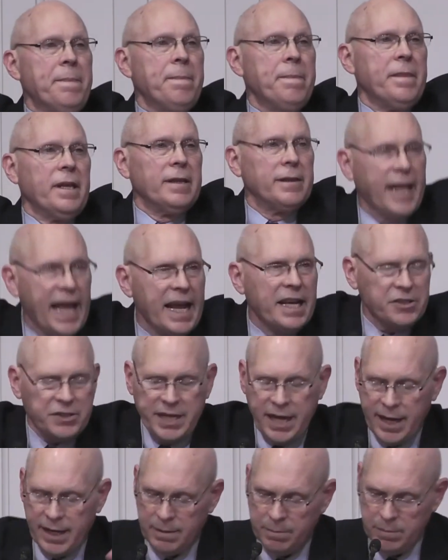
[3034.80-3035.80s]
the last
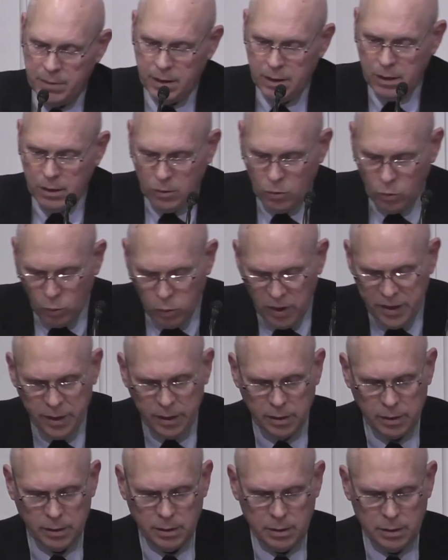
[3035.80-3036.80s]
Adam
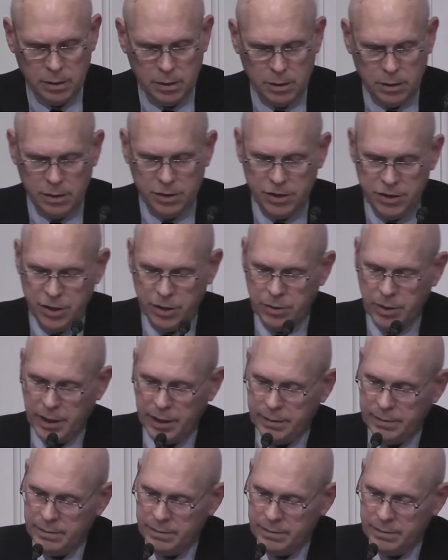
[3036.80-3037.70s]
will do it.